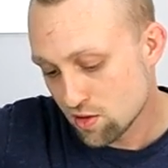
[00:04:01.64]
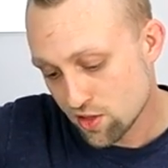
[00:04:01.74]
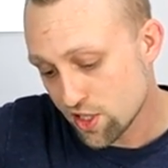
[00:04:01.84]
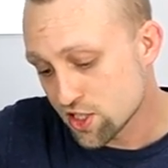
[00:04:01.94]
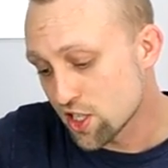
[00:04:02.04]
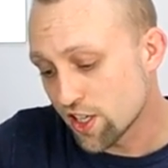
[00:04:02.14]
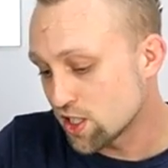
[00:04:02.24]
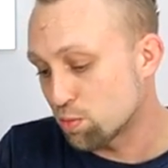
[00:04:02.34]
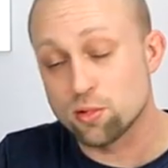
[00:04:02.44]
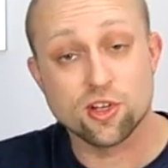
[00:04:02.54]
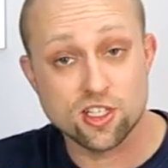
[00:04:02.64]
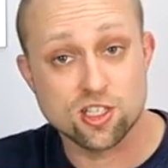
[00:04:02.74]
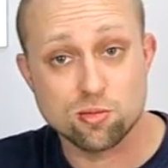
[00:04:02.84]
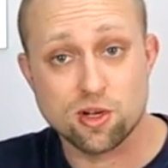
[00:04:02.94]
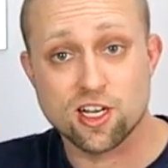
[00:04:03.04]
Oh, it is nice,
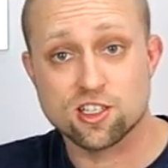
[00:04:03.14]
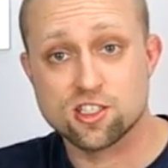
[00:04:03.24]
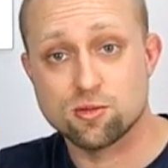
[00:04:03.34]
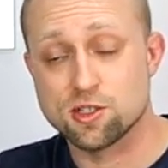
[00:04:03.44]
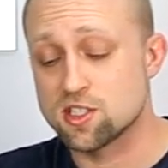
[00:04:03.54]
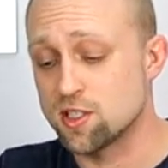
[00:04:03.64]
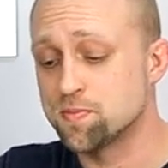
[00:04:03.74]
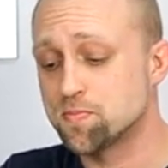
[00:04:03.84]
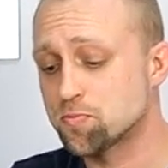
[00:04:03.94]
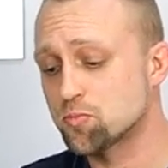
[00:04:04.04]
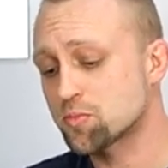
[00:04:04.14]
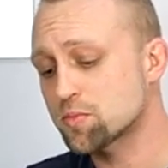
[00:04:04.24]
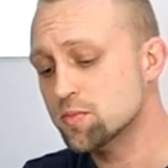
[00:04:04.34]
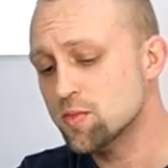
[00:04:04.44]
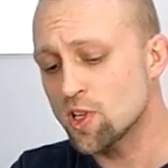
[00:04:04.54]
nicely packaged, I must say.
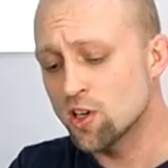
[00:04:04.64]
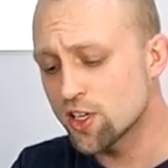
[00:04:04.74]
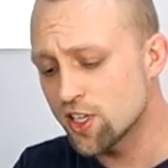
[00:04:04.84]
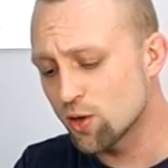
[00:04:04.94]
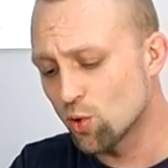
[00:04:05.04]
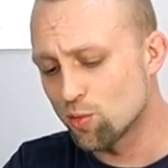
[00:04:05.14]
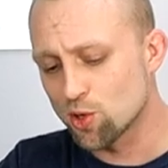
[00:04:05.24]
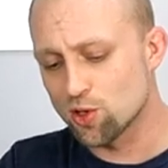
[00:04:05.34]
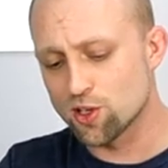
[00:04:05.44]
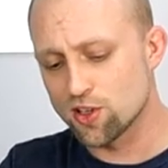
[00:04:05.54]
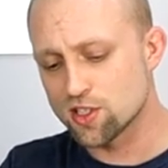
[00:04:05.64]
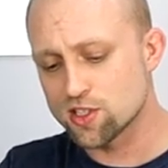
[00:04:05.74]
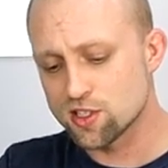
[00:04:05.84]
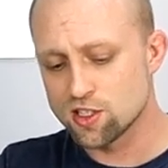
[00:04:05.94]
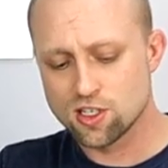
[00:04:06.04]
Okay, take one more look at
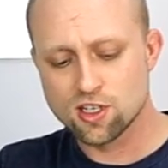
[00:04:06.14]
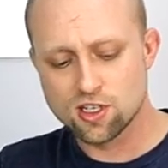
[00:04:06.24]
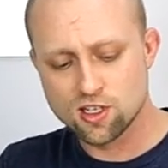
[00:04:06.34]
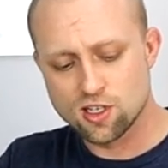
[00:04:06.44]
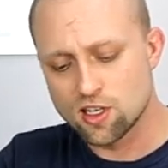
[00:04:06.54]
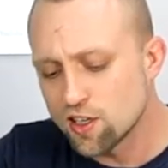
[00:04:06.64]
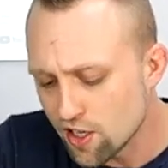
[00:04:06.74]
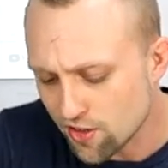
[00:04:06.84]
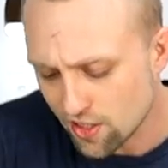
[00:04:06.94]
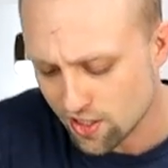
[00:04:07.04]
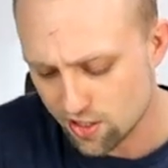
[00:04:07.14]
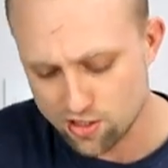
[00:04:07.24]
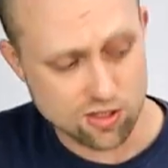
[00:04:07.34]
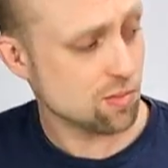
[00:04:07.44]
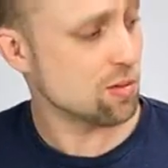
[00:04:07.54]
this. Uh, now that I got all the